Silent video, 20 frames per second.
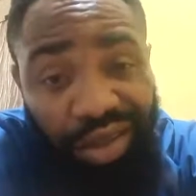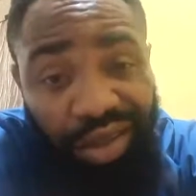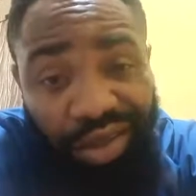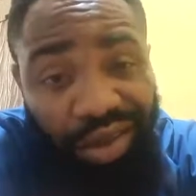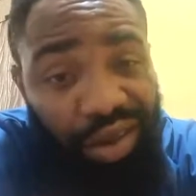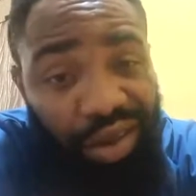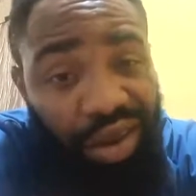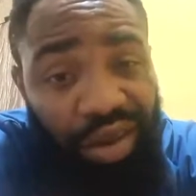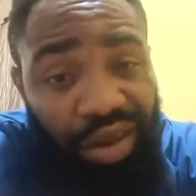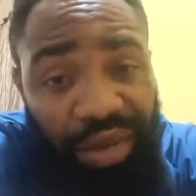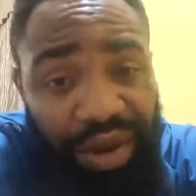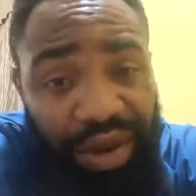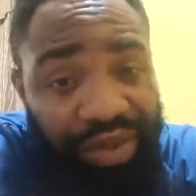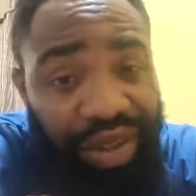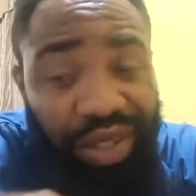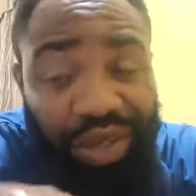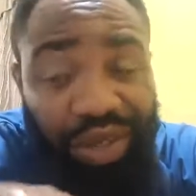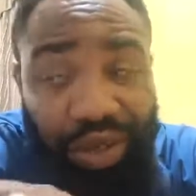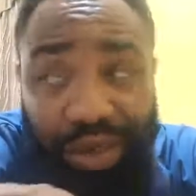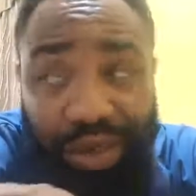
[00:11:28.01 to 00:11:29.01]
So one of my
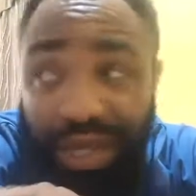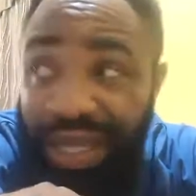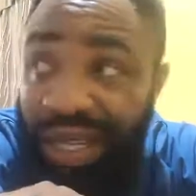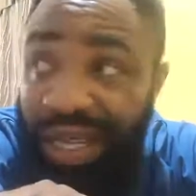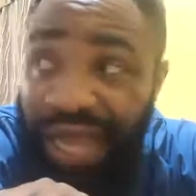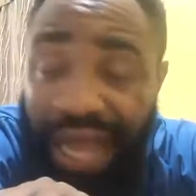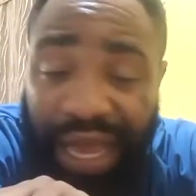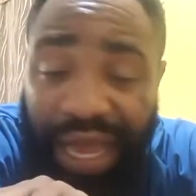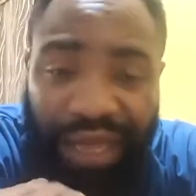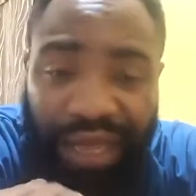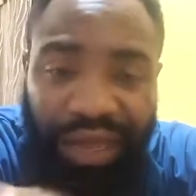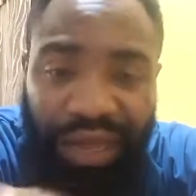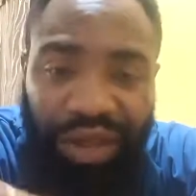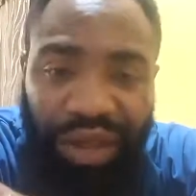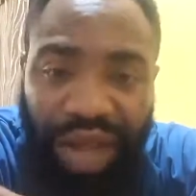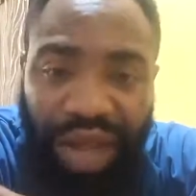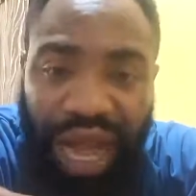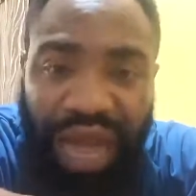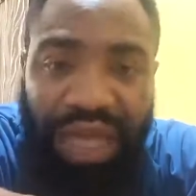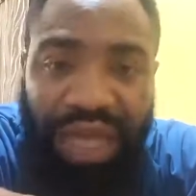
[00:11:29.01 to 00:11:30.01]
friends told me, say, guy,
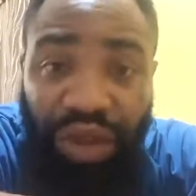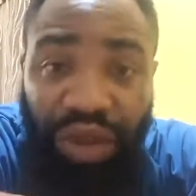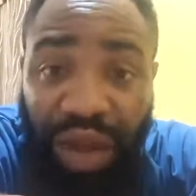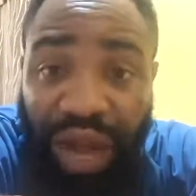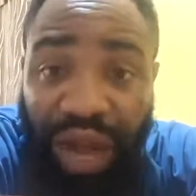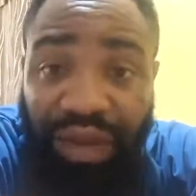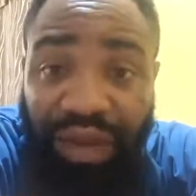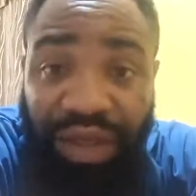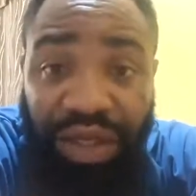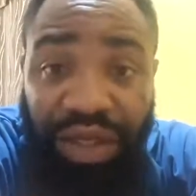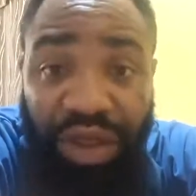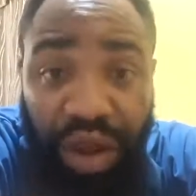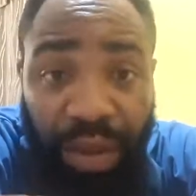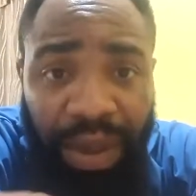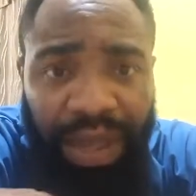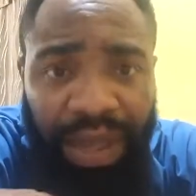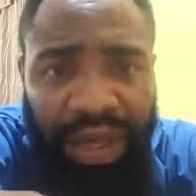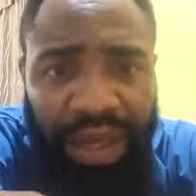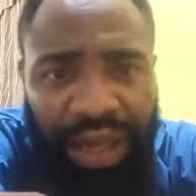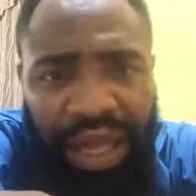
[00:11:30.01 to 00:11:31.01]
you have this
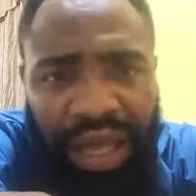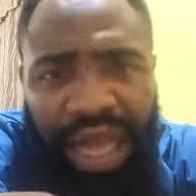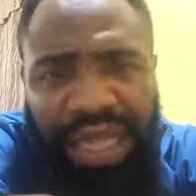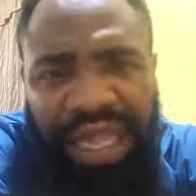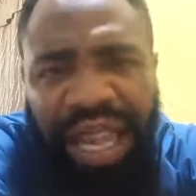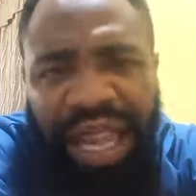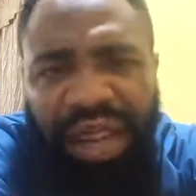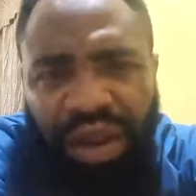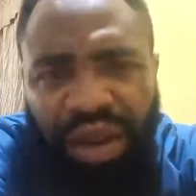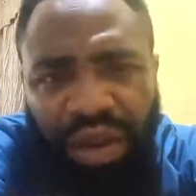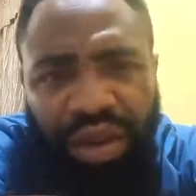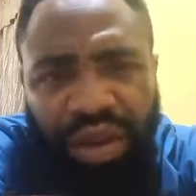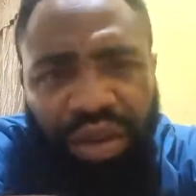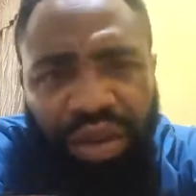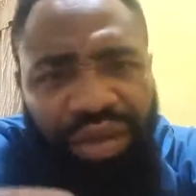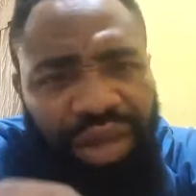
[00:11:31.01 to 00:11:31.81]
comedy thing. I said, I know.